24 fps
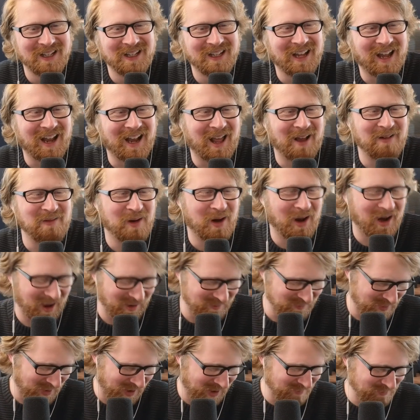And I
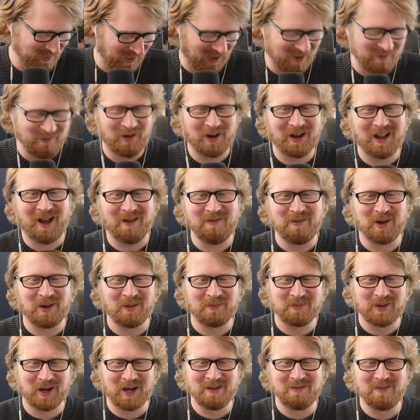want to
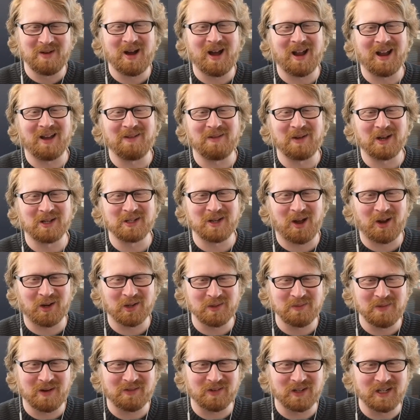bring him on. I want to talk
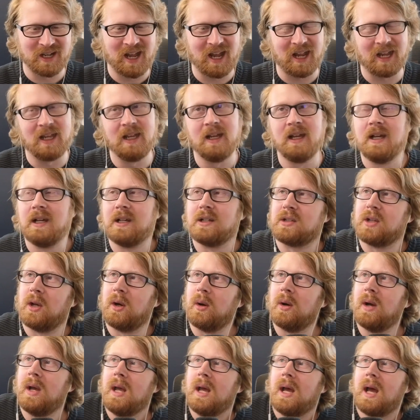to him every day.
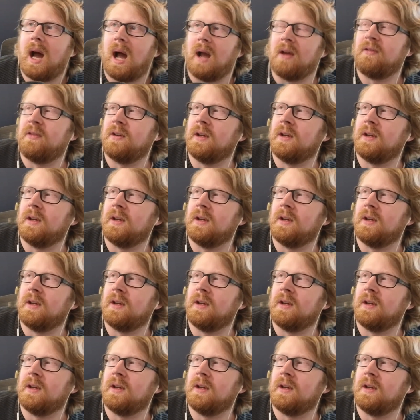So I feel